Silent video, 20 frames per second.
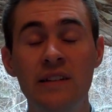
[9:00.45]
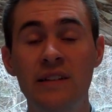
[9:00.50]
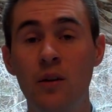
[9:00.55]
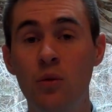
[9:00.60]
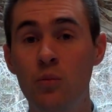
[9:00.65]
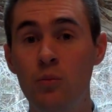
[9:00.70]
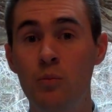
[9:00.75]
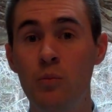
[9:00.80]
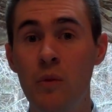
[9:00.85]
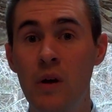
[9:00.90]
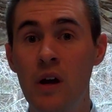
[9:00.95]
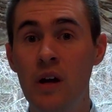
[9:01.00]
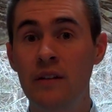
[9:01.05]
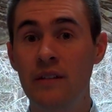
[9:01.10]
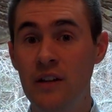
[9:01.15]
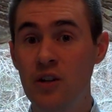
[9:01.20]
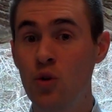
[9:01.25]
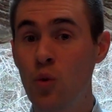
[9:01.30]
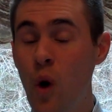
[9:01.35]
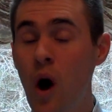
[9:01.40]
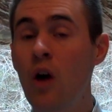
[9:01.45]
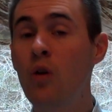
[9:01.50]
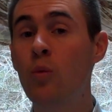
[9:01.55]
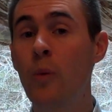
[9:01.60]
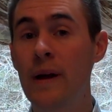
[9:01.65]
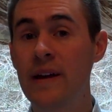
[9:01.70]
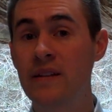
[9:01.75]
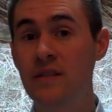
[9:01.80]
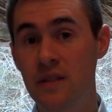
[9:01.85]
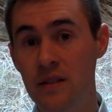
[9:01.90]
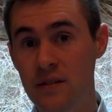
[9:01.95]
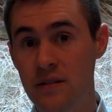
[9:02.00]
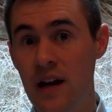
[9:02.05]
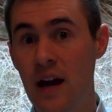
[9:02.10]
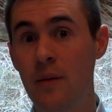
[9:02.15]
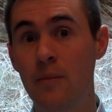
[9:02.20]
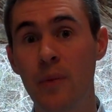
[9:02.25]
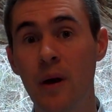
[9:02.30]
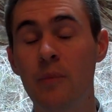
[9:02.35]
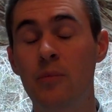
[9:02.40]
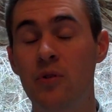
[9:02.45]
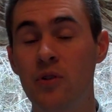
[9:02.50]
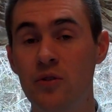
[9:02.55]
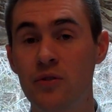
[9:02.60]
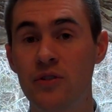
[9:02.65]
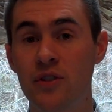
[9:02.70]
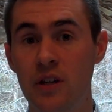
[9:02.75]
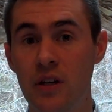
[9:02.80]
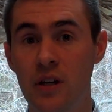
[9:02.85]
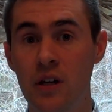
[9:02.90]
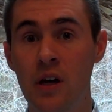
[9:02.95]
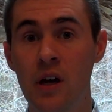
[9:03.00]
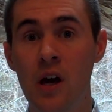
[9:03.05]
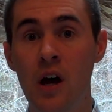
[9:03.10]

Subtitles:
then you are wasting time by producing